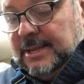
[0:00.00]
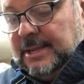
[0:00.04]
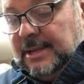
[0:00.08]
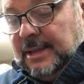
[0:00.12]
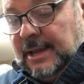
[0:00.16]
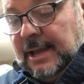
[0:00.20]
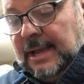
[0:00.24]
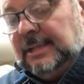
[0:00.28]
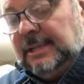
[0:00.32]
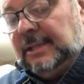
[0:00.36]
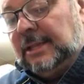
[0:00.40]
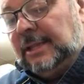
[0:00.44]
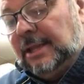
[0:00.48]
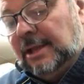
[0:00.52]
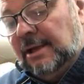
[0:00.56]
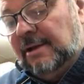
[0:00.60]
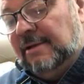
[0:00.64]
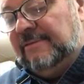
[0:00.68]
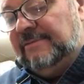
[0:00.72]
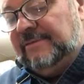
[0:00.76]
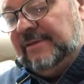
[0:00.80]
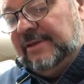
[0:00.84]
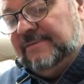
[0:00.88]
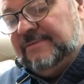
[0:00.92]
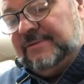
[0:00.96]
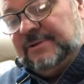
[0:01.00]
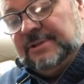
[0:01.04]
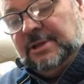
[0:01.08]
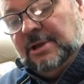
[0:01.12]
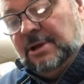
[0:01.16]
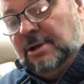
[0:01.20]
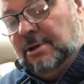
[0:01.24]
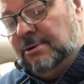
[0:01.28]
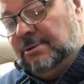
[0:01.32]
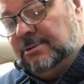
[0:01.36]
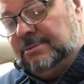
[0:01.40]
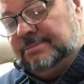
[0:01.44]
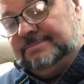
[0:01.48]
I love, even
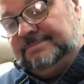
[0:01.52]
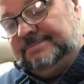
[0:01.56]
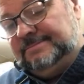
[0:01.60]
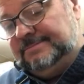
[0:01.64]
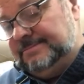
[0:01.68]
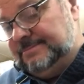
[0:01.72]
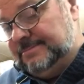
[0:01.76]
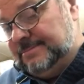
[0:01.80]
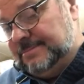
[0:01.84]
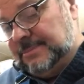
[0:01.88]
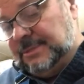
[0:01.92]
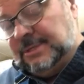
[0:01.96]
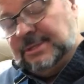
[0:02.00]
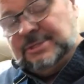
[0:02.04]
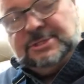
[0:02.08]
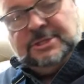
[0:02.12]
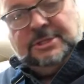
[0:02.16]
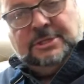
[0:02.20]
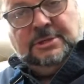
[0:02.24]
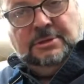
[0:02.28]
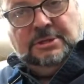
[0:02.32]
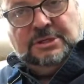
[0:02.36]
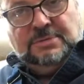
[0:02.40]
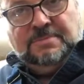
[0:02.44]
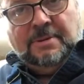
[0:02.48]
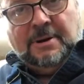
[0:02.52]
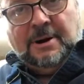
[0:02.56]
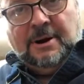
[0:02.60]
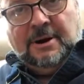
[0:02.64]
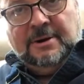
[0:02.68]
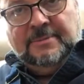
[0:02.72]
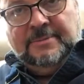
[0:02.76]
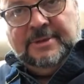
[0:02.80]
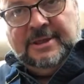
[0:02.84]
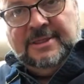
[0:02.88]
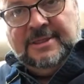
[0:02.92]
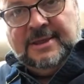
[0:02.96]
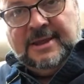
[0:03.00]
though there's a huge part of
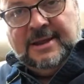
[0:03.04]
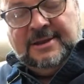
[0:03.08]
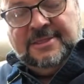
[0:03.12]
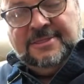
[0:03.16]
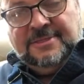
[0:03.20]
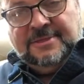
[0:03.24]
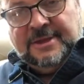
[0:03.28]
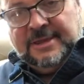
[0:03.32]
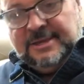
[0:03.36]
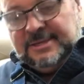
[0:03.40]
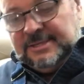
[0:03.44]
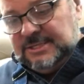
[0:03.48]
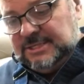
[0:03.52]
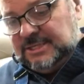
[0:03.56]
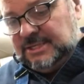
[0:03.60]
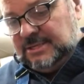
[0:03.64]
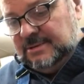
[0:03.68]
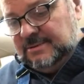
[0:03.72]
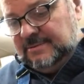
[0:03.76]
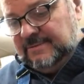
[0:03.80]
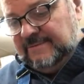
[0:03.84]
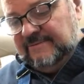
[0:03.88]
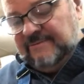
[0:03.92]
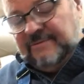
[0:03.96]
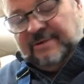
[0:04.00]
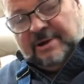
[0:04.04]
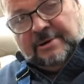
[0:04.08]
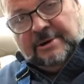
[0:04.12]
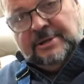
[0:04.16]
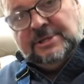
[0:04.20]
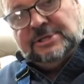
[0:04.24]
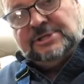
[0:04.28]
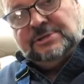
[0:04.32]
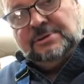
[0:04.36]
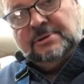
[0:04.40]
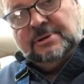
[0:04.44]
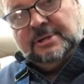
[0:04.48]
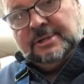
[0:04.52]
me that thinks very
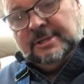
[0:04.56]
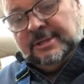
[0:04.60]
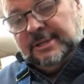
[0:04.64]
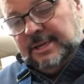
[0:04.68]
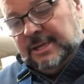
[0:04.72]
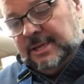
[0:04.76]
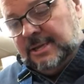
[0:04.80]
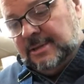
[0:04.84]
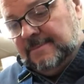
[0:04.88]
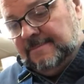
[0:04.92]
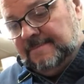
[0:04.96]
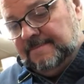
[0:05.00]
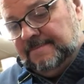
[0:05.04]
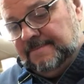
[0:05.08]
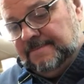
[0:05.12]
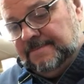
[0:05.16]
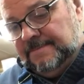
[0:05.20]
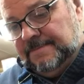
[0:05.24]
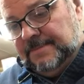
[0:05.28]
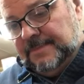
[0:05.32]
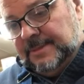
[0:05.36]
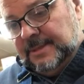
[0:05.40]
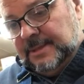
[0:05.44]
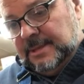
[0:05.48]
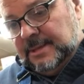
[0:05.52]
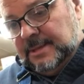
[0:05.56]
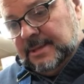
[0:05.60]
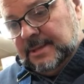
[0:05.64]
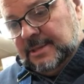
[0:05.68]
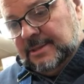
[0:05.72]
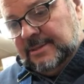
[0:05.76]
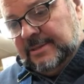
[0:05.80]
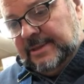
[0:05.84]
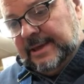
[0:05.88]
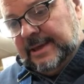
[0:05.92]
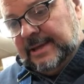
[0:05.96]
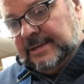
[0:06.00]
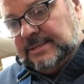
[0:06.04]
shortly
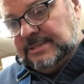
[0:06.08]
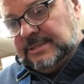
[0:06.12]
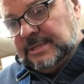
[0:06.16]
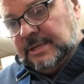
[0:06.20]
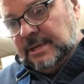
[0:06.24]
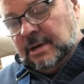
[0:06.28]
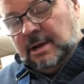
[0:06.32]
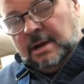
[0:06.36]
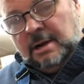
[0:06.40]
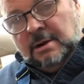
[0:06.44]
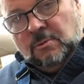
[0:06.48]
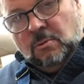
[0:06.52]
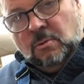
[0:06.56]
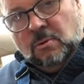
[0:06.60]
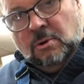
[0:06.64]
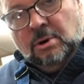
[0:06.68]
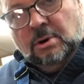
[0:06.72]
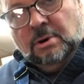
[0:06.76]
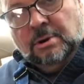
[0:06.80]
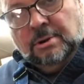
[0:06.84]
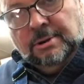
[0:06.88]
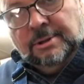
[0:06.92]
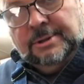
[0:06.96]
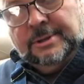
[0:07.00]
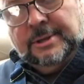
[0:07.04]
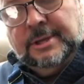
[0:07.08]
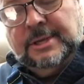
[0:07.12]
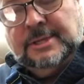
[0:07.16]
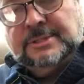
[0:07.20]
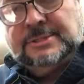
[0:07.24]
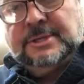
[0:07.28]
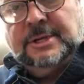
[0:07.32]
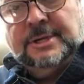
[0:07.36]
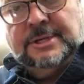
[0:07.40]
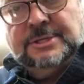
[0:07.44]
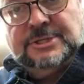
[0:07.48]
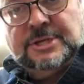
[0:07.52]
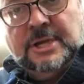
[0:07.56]
that our world is
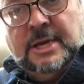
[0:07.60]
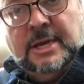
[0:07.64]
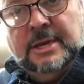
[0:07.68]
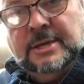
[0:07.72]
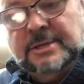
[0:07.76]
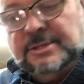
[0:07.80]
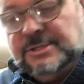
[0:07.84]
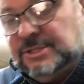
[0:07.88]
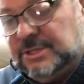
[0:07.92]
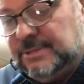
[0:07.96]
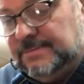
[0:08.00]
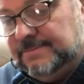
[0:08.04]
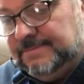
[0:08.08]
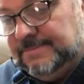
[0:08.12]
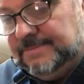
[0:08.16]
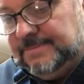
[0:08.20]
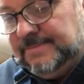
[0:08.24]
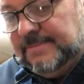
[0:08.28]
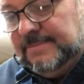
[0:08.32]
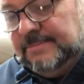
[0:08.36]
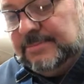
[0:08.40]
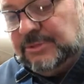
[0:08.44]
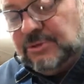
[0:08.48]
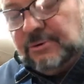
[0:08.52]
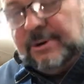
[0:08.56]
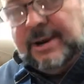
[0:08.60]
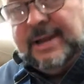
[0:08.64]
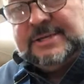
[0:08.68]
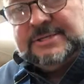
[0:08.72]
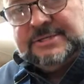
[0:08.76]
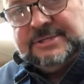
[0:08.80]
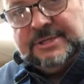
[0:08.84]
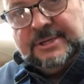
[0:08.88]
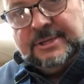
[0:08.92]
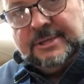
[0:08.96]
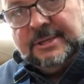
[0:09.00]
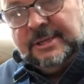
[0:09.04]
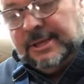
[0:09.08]
going to change
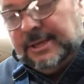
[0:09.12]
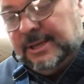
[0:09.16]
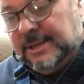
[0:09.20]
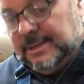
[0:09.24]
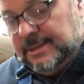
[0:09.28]
drastically.